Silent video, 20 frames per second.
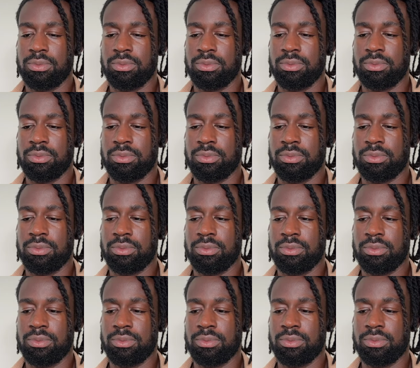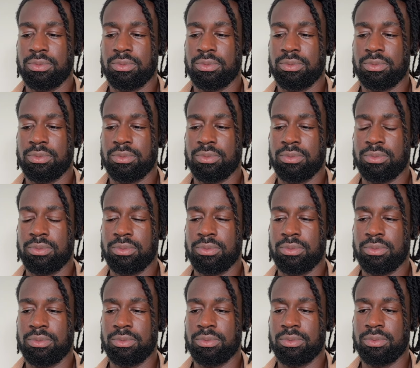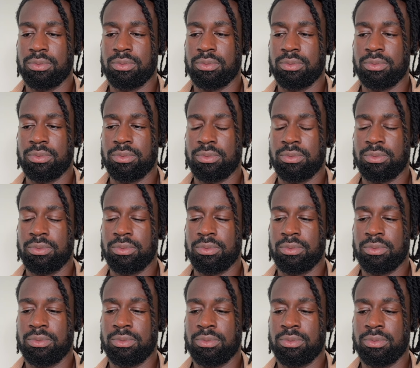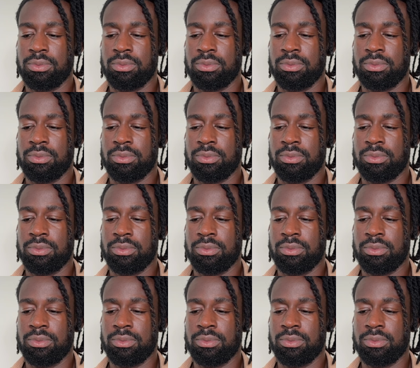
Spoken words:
(silence)